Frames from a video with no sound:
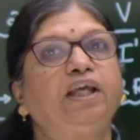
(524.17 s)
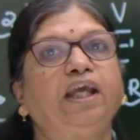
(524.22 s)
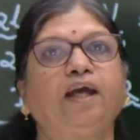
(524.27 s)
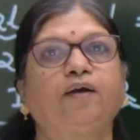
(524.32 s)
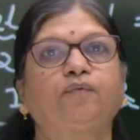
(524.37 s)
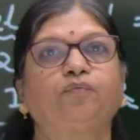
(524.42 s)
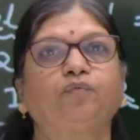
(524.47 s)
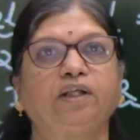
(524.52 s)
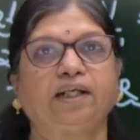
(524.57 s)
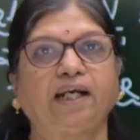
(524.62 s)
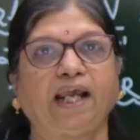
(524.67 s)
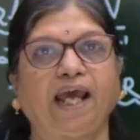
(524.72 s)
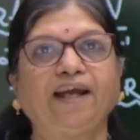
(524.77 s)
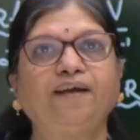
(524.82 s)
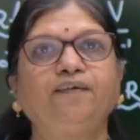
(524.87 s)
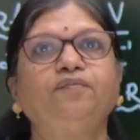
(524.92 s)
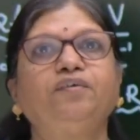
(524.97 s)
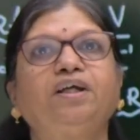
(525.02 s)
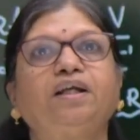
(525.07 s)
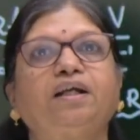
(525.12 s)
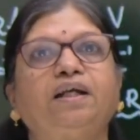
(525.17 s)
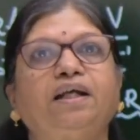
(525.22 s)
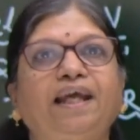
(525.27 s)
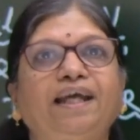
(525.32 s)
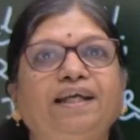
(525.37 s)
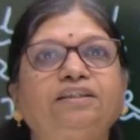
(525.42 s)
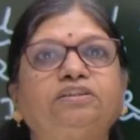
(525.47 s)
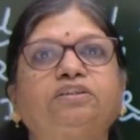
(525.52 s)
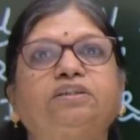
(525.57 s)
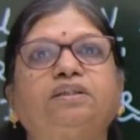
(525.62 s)
have derived a
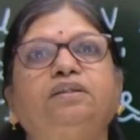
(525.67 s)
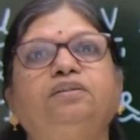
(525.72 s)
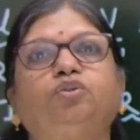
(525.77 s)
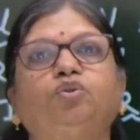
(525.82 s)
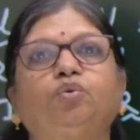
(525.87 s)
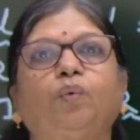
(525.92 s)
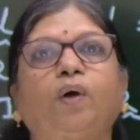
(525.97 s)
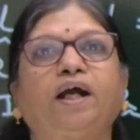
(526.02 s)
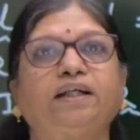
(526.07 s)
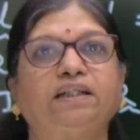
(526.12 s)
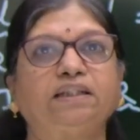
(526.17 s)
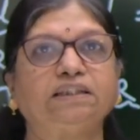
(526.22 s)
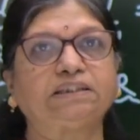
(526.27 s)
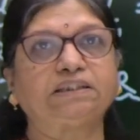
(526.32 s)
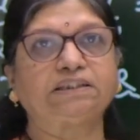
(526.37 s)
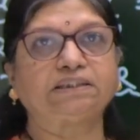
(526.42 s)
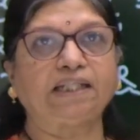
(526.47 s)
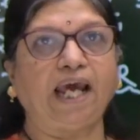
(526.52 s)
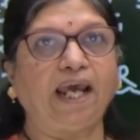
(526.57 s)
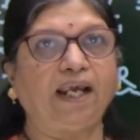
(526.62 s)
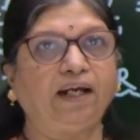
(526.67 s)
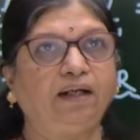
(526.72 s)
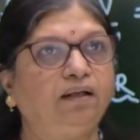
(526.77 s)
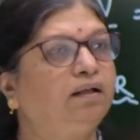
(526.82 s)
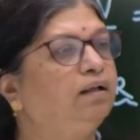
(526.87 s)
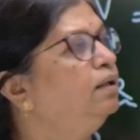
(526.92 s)
relation to understand